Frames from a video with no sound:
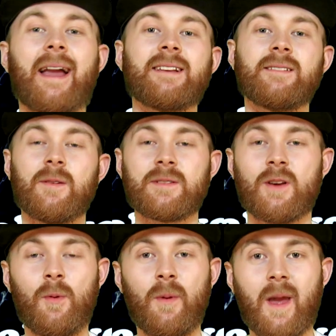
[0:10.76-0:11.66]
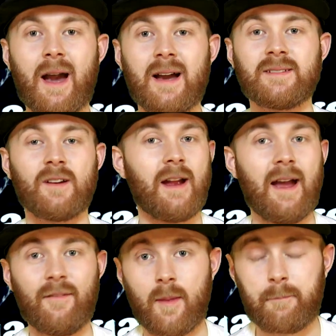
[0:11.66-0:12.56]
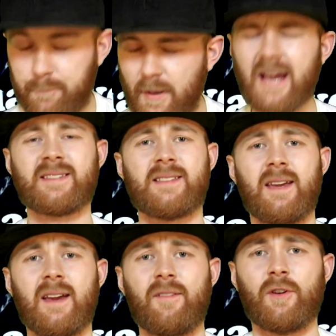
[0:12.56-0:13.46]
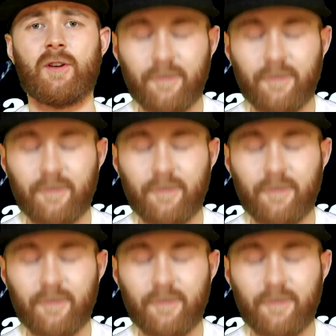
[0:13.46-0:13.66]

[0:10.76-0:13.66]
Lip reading: As always, I hope you guys are having the best day ever.